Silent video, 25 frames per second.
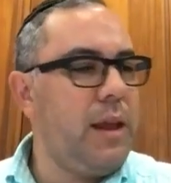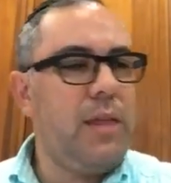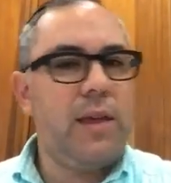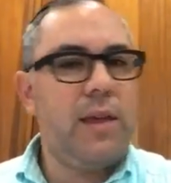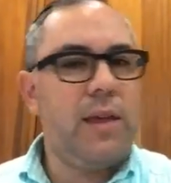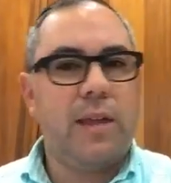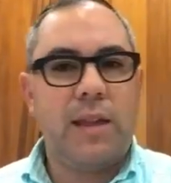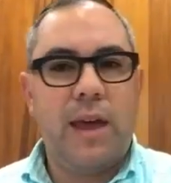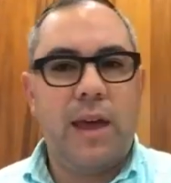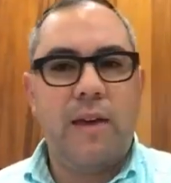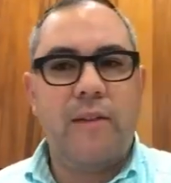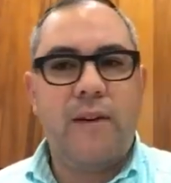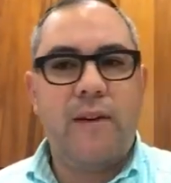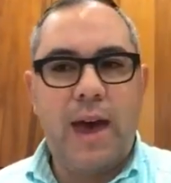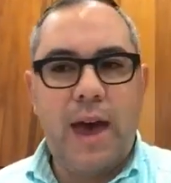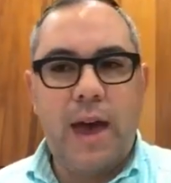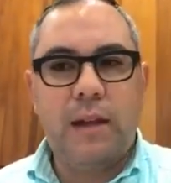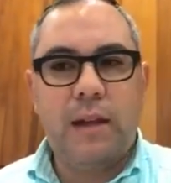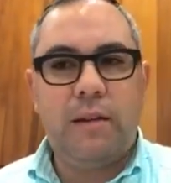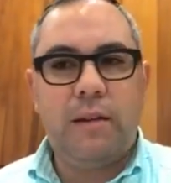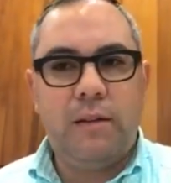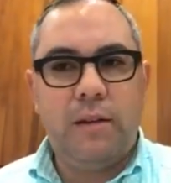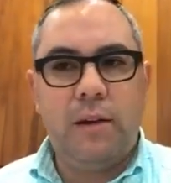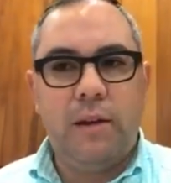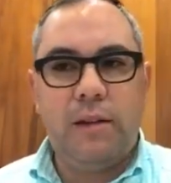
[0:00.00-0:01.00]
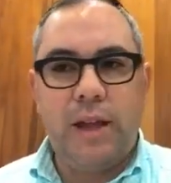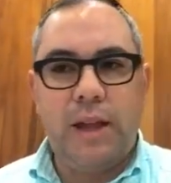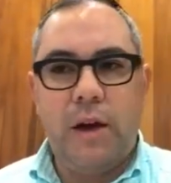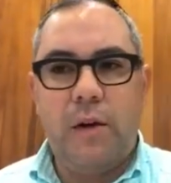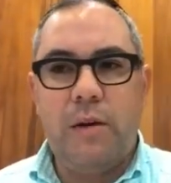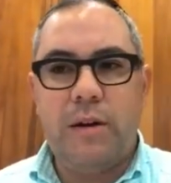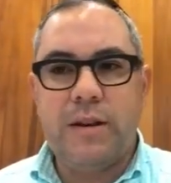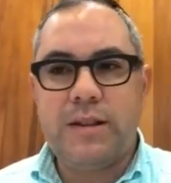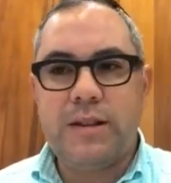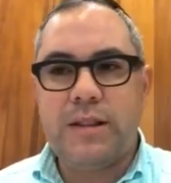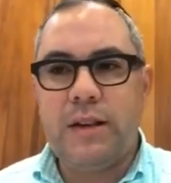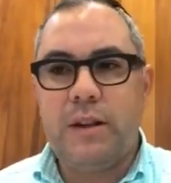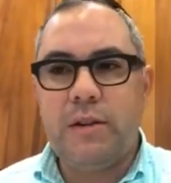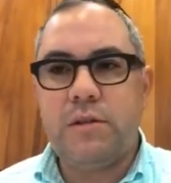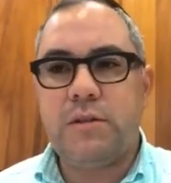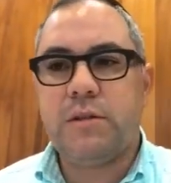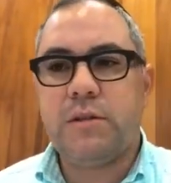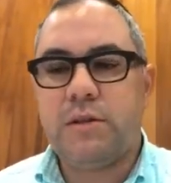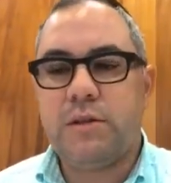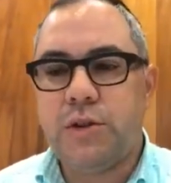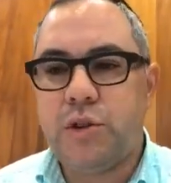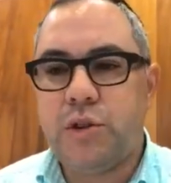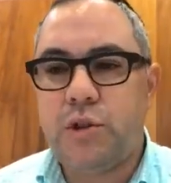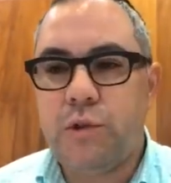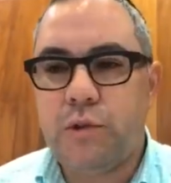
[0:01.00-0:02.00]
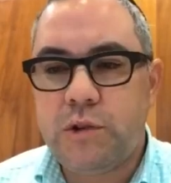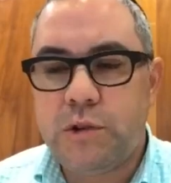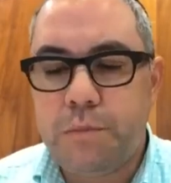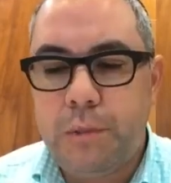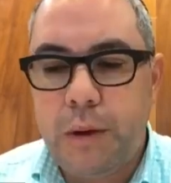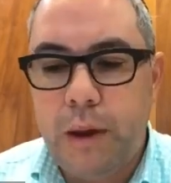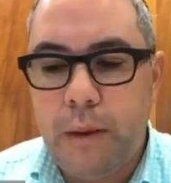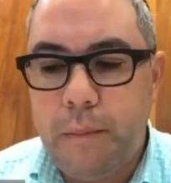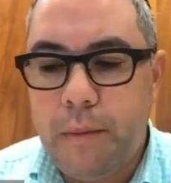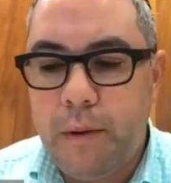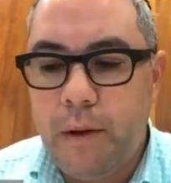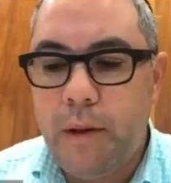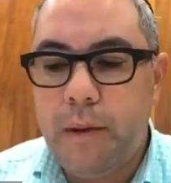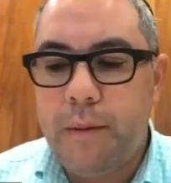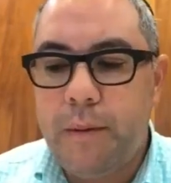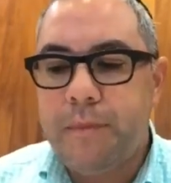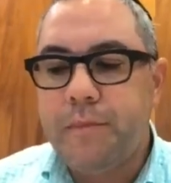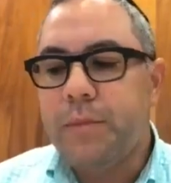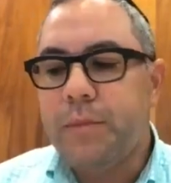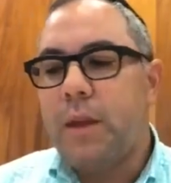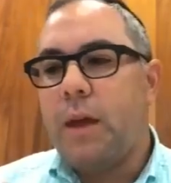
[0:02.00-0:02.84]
that they have had until now as leaders of the Jewish people.